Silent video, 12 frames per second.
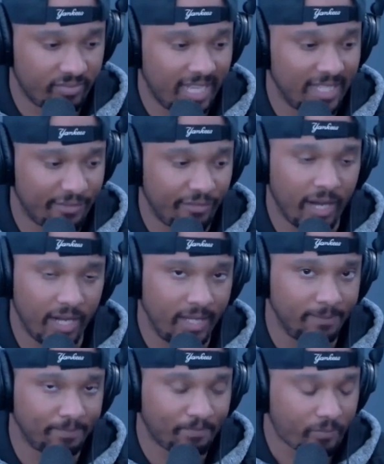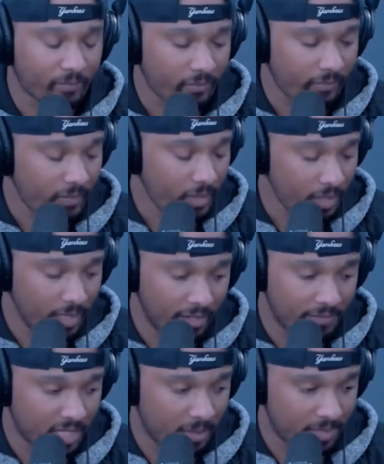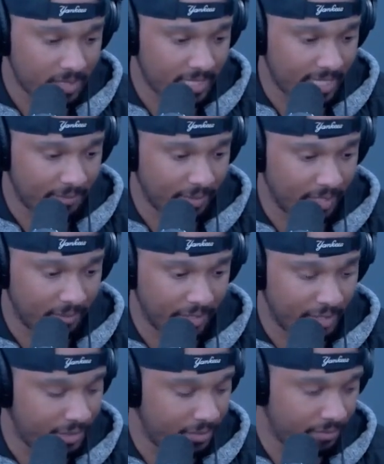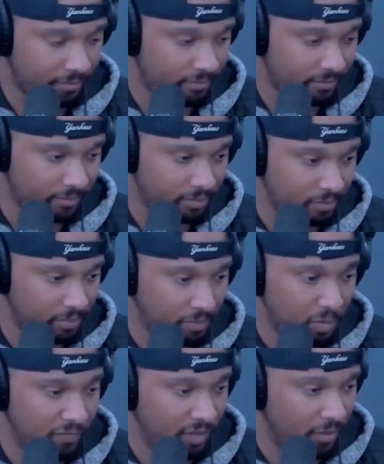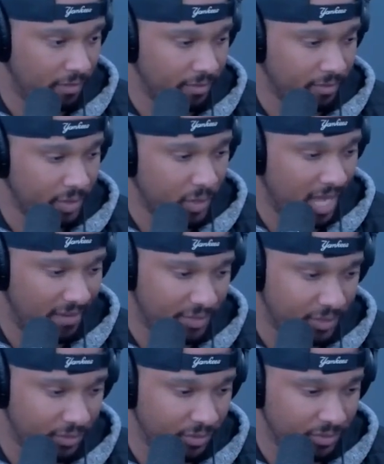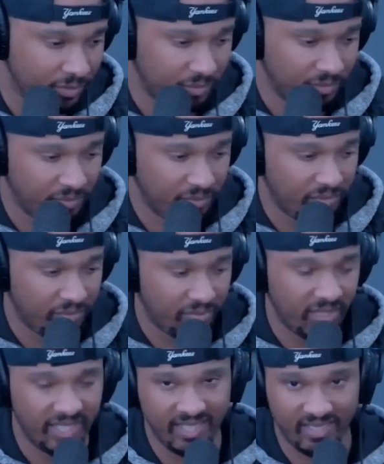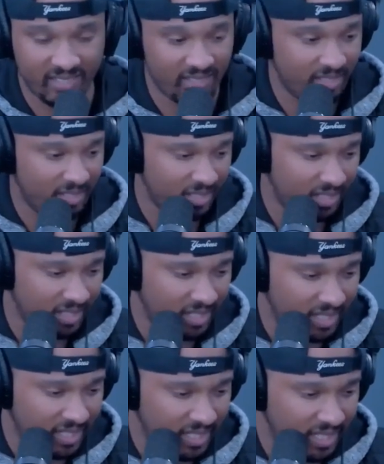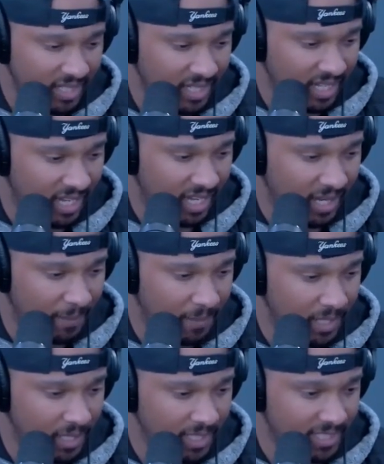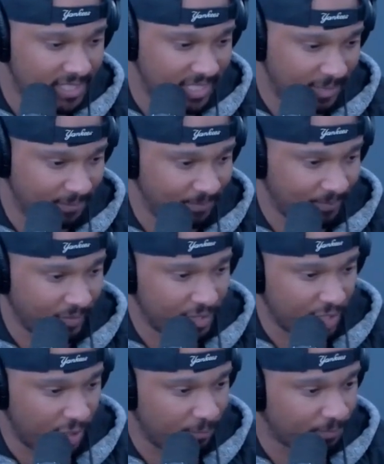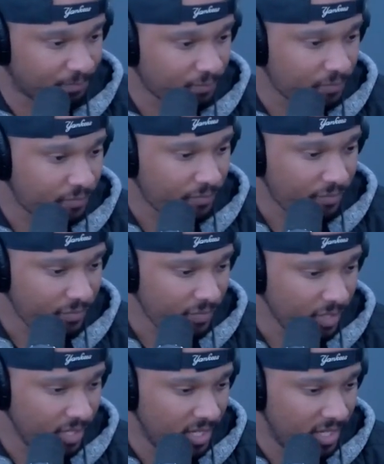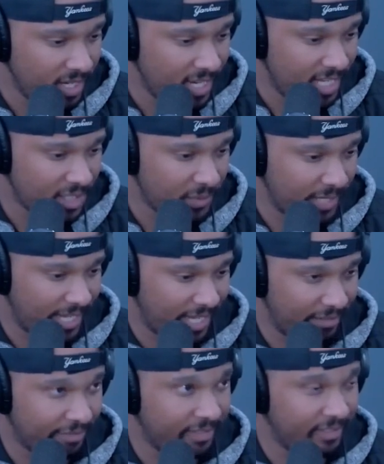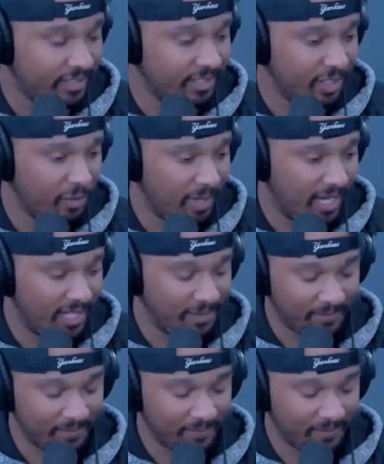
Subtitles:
frightening. Love Tom to death, brother, but move on. You have to. Please. Let's see. So, next we have, oh my.